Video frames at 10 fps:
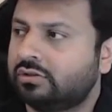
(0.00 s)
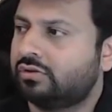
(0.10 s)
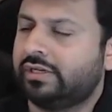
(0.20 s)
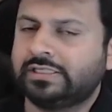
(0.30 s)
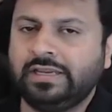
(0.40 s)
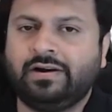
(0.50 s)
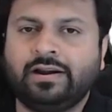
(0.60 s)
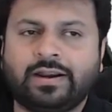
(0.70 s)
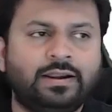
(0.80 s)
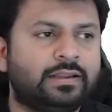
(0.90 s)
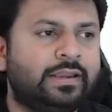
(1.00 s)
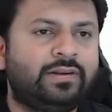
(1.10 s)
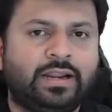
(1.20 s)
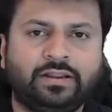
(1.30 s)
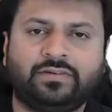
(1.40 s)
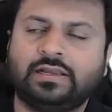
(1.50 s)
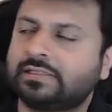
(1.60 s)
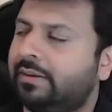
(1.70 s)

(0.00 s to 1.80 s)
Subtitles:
So receive 100, give 95.